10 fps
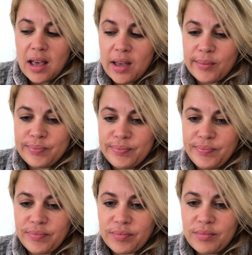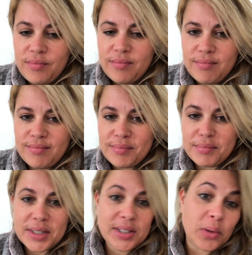
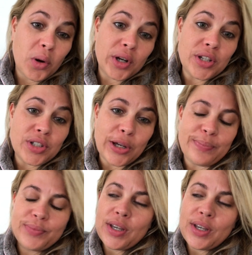So what can you do?